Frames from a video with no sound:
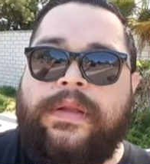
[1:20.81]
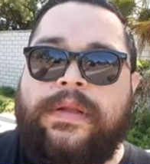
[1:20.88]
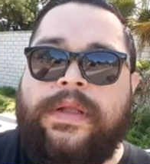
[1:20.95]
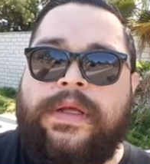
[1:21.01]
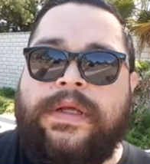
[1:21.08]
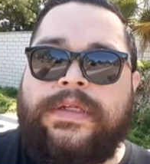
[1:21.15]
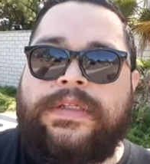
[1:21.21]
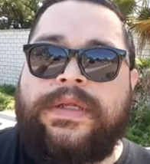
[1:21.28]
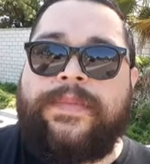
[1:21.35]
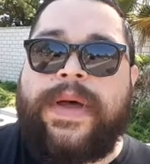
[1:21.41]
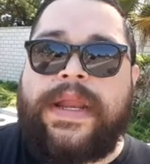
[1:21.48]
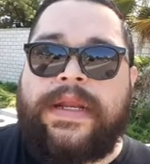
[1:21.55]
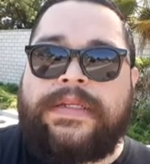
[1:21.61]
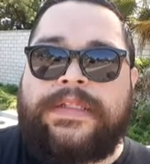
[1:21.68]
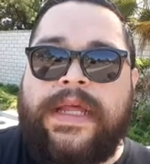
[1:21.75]
the
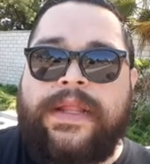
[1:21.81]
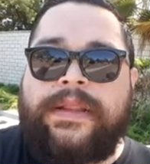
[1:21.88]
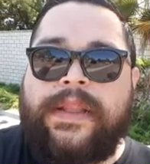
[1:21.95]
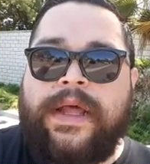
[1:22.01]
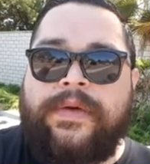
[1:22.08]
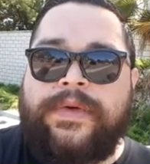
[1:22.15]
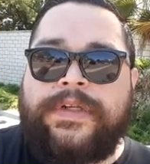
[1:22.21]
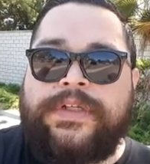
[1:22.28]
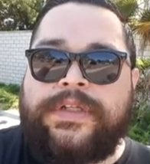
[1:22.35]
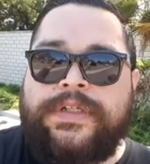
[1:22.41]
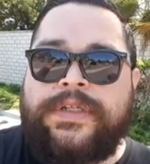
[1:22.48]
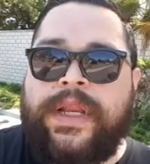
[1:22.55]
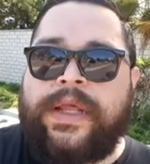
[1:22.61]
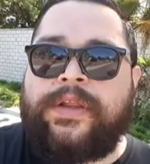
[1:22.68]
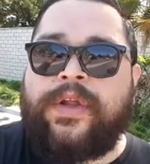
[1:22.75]
Semana Santa, which
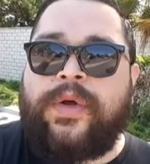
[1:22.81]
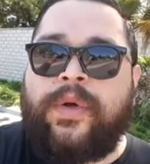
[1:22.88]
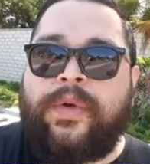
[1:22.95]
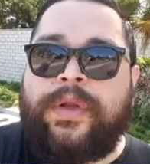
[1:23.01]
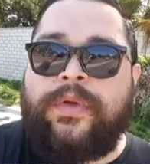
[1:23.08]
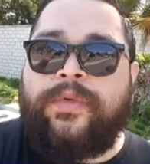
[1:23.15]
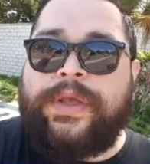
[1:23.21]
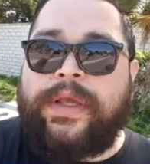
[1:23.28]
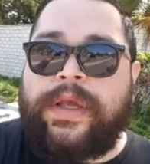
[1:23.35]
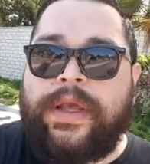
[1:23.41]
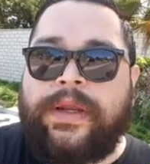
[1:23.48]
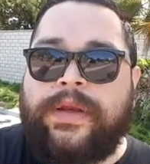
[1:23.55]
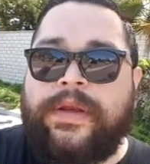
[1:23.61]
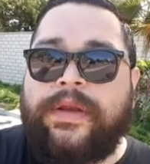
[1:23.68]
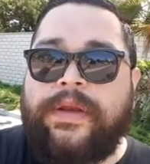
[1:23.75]
is like the holy
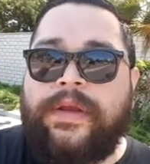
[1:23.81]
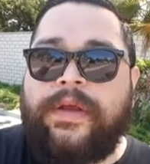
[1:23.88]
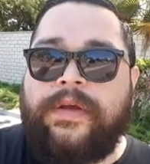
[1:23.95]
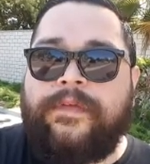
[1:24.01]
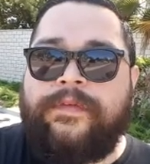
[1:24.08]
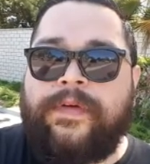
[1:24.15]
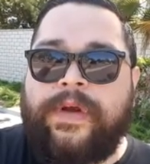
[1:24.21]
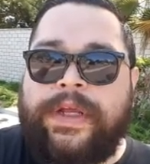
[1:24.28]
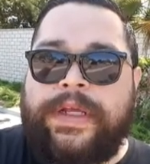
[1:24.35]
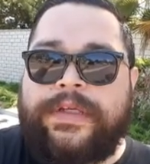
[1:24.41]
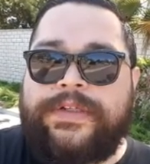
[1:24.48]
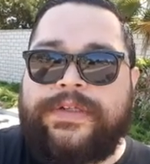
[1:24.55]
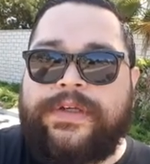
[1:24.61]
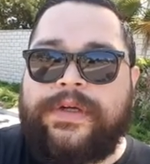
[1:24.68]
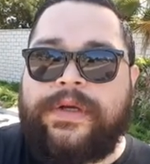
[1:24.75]
weekend for
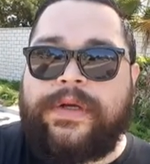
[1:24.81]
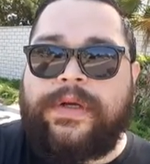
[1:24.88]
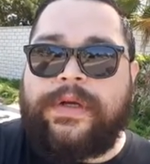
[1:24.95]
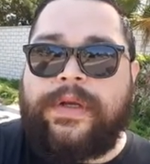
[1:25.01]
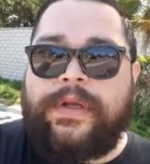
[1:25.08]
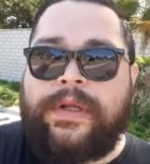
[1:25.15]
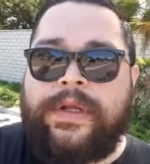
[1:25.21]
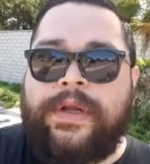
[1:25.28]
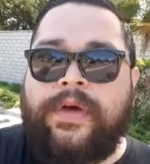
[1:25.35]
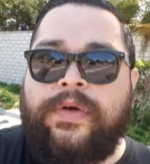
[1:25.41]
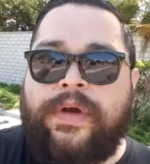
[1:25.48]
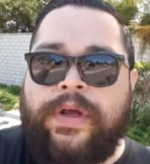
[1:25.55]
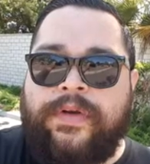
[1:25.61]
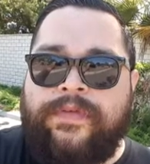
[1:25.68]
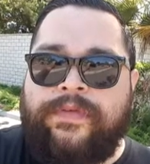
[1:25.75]
Easter. You know,
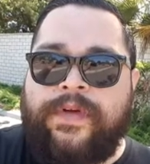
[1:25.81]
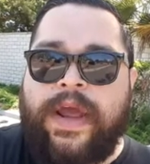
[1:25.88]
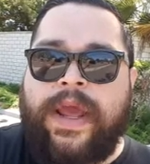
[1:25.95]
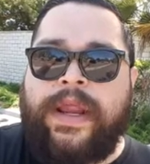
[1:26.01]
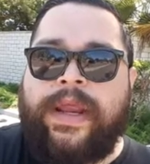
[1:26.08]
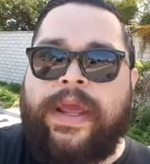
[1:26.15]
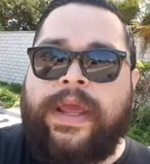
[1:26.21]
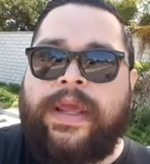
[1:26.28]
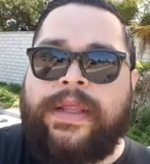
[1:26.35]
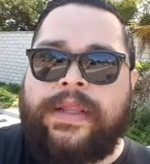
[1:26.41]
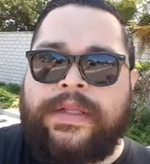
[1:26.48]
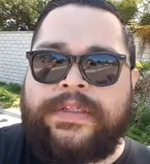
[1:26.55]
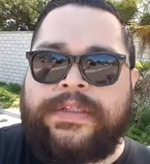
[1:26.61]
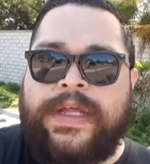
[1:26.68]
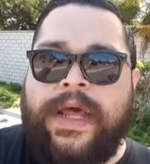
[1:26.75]
Good Friday and
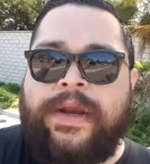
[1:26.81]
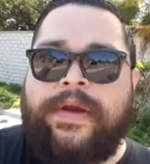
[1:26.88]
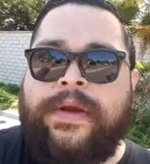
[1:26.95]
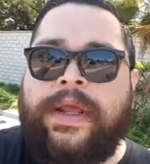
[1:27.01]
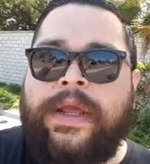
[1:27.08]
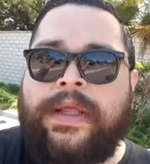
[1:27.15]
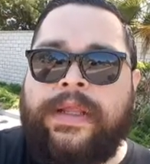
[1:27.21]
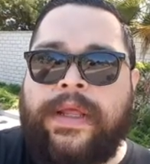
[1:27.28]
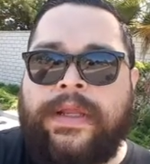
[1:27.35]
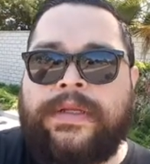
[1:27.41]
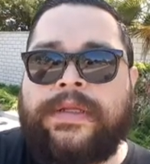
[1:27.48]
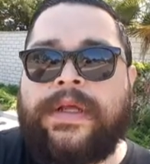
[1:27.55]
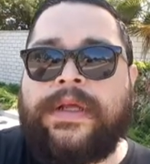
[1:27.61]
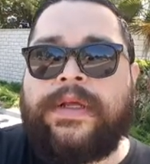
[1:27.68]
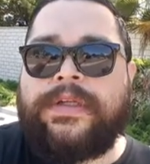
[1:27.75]
then Saturday and then
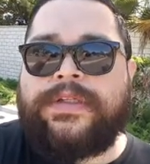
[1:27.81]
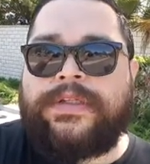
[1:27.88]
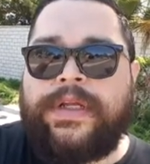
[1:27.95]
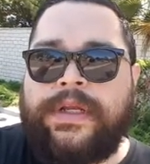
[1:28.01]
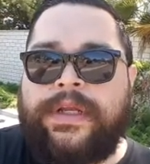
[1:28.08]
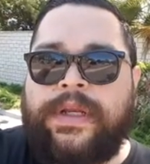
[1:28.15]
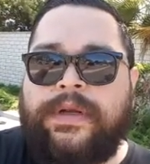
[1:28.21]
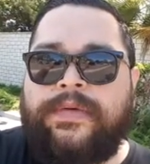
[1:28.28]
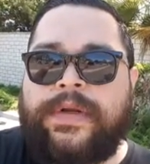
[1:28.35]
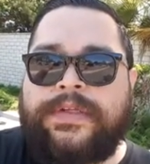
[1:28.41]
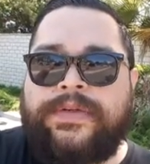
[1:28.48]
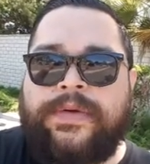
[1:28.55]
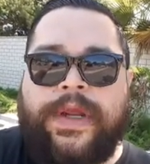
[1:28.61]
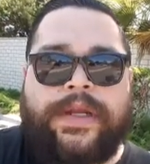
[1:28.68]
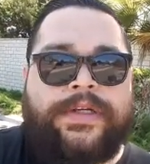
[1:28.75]
Sunday
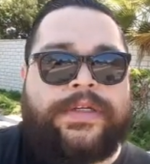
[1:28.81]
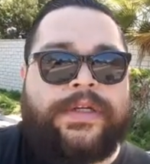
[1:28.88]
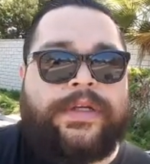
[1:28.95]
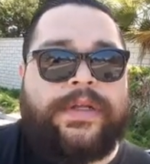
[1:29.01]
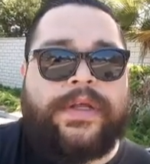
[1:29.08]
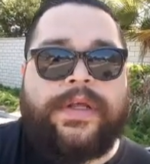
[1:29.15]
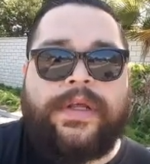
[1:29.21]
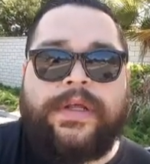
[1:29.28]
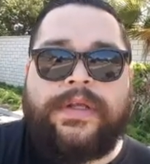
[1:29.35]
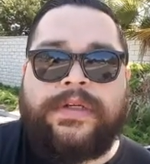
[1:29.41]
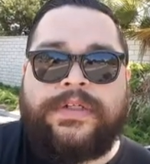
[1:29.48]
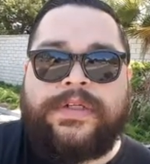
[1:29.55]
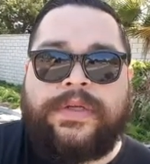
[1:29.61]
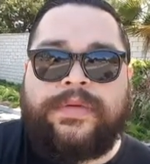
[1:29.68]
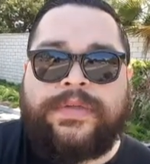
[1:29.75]
Resurrection.
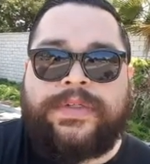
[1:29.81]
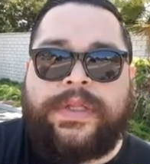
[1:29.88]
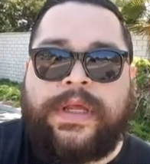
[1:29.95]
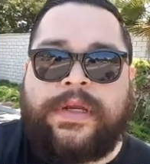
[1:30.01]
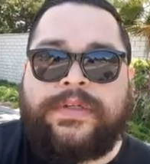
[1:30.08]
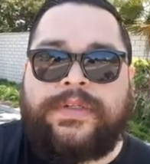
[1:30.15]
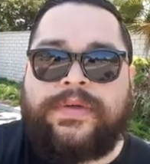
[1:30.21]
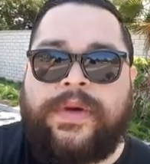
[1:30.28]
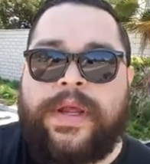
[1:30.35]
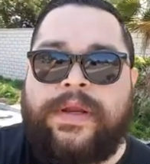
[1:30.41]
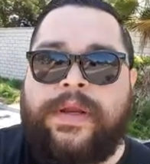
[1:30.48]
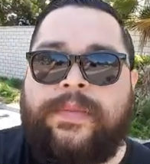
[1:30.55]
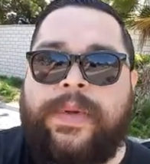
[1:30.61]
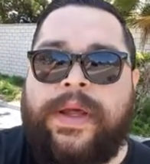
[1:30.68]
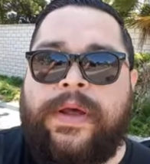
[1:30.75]
She was there
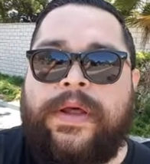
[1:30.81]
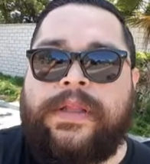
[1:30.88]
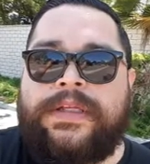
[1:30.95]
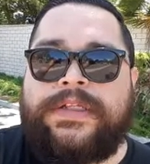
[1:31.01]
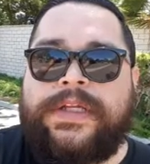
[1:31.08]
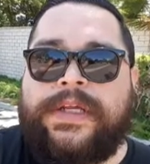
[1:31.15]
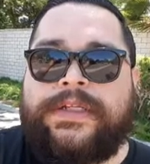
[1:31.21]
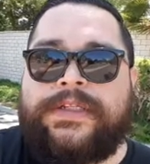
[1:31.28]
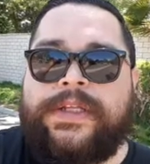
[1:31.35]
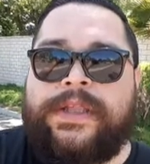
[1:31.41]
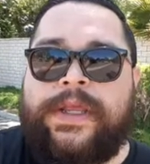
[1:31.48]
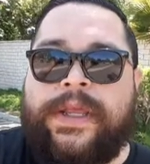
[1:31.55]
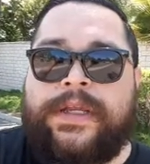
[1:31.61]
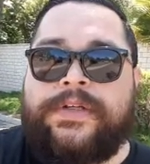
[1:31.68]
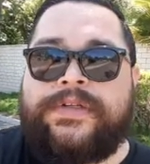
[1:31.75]
surrounded by all the saints and
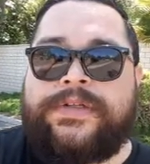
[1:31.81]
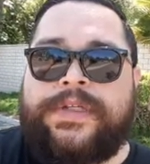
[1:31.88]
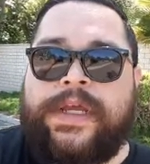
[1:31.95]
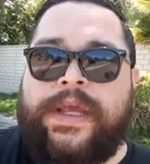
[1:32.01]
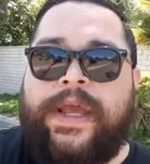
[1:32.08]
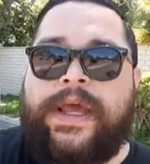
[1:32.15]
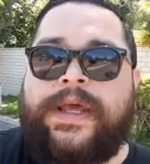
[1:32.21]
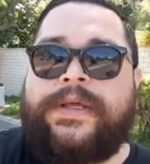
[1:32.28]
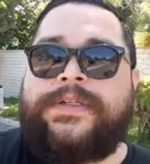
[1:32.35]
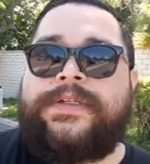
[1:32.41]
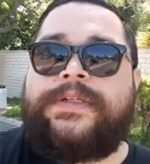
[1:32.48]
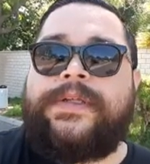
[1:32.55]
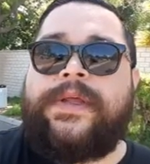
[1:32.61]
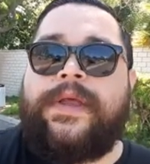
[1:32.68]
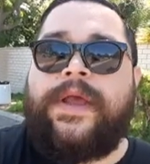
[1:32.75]
the angels, I
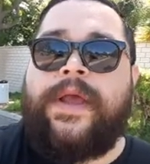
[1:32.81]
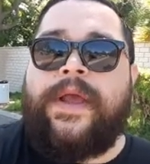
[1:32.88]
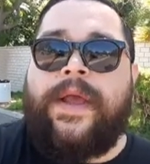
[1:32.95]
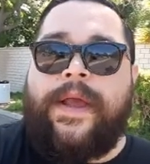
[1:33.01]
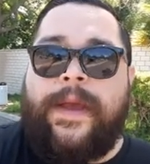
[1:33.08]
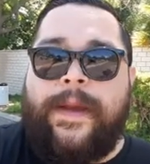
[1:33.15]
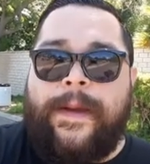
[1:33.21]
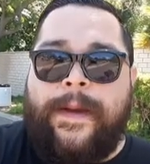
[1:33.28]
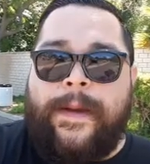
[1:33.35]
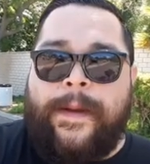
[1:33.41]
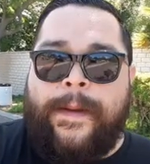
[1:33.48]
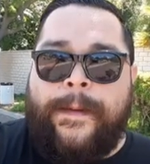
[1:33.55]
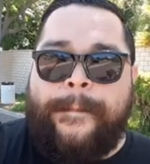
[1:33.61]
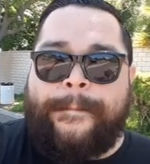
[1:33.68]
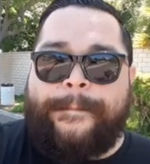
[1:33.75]
guess.
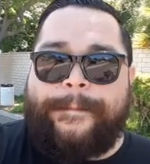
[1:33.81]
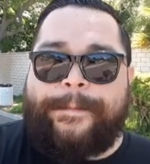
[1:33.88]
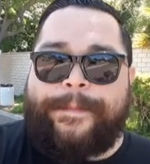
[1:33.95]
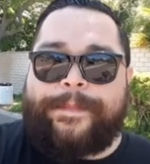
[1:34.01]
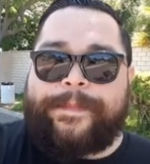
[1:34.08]
Um,